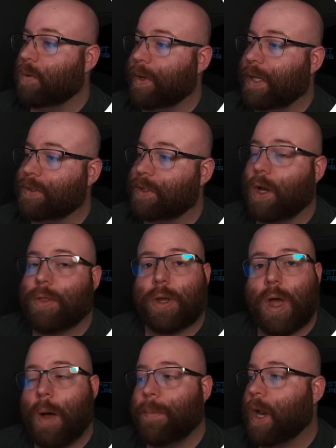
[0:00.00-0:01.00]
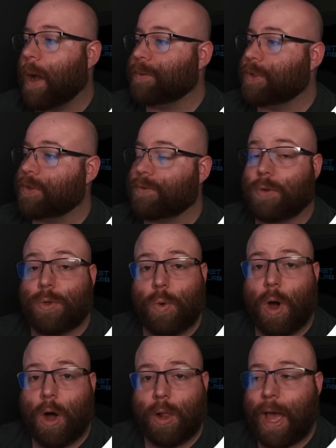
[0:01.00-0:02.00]
we can see all the common options
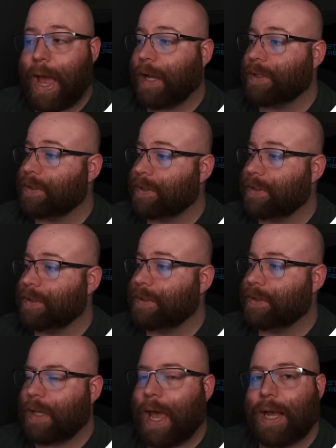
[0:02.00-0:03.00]
to all axes,